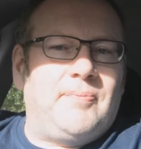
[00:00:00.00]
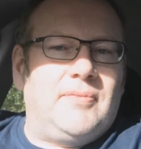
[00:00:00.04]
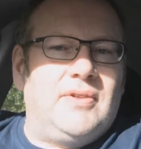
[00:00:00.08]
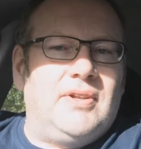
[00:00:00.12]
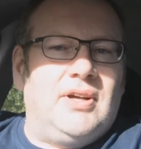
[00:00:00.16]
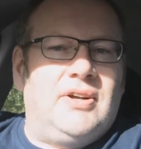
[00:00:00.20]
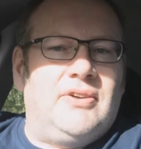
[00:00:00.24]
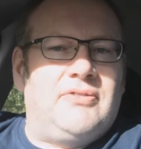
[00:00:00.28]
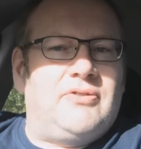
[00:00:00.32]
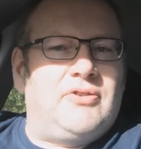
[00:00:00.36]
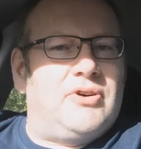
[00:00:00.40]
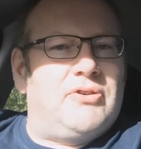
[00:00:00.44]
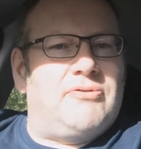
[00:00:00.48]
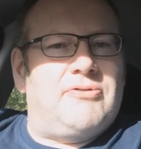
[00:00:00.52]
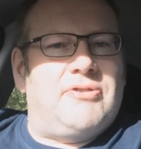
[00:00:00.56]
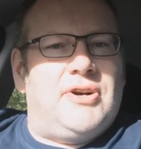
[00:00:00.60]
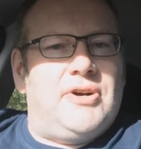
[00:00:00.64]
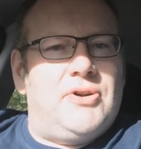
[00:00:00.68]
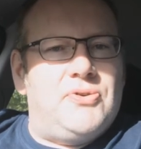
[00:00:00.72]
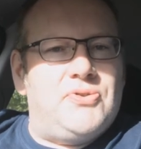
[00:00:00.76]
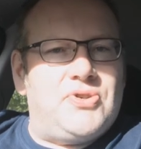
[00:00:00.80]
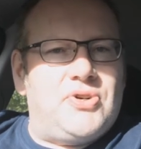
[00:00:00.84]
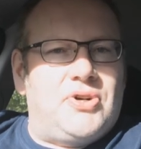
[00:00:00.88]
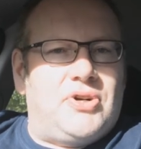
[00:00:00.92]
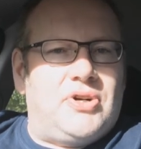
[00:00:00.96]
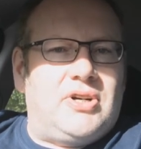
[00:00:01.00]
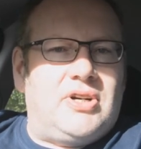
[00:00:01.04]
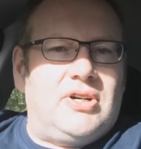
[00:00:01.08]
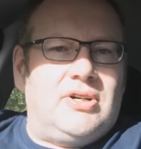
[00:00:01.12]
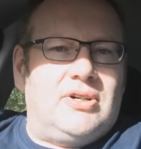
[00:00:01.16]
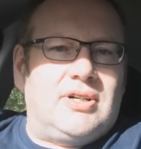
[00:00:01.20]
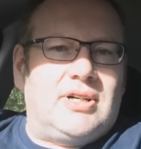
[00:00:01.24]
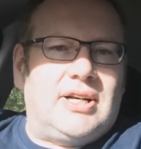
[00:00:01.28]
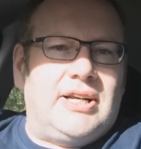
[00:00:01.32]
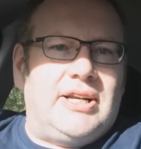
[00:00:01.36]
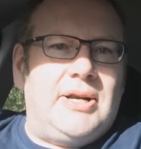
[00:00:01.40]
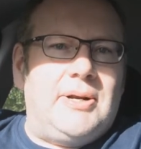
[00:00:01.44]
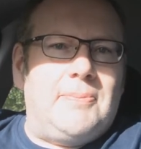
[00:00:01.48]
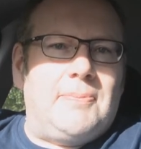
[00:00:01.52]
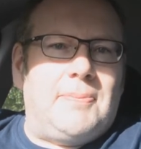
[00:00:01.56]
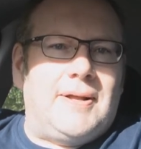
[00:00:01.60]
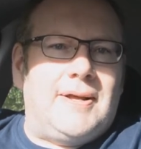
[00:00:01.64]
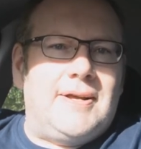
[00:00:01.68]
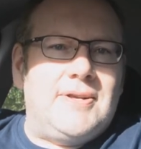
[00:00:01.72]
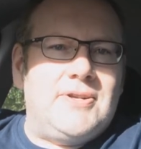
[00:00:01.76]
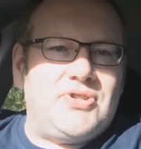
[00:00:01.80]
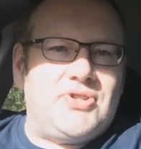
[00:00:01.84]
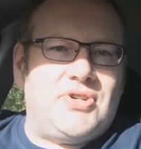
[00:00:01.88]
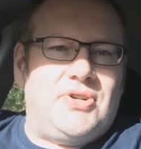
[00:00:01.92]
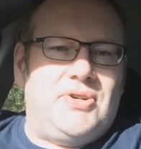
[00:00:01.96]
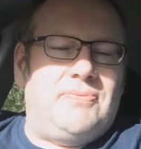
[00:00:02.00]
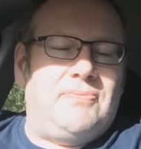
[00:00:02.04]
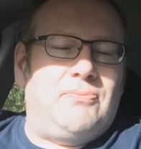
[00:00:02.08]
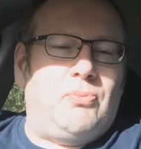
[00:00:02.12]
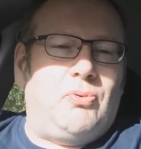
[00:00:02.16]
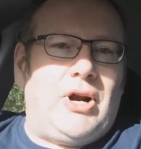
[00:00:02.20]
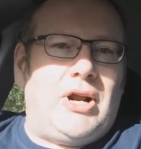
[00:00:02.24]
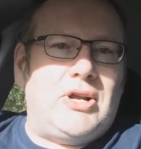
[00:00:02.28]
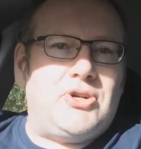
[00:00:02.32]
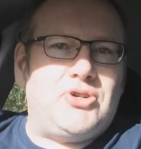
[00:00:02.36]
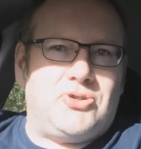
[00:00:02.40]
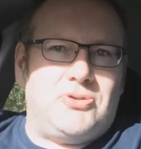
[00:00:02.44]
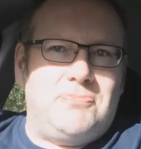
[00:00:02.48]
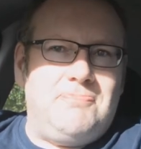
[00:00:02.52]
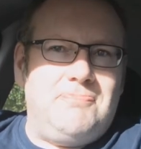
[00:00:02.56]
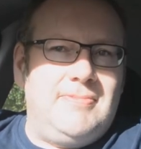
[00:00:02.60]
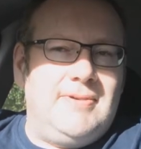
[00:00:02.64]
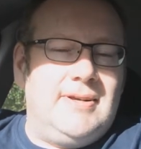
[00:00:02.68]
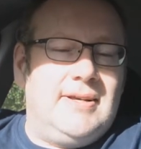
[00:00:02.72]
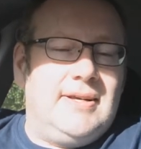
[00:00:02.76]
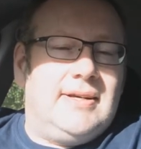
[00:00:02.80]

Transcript: I've got a friend who's got a car cleaning place in Wrexham.